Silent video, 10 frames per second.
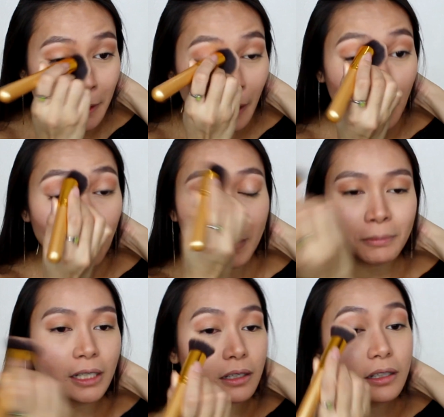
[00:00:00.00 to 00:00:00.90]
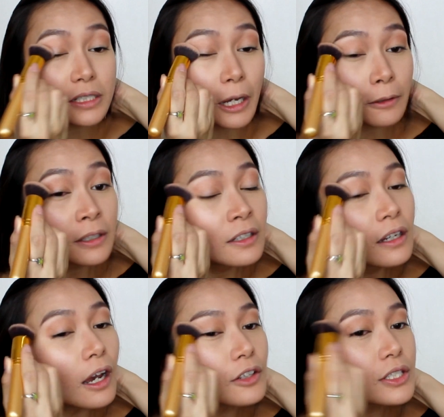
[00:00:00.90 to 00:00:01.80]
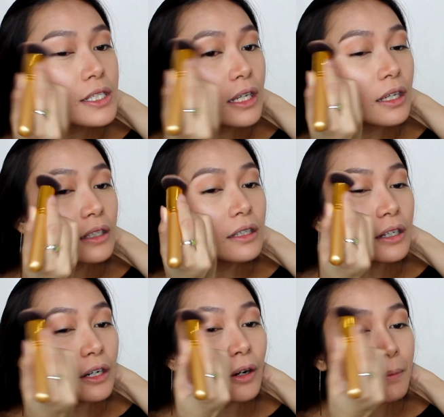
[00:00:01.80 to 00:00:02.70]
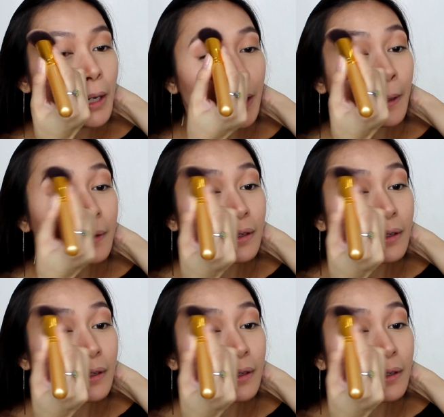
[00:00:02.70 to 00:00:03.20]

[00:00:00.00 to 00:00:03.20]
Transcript: I hope I blended this out. I also take it here on my,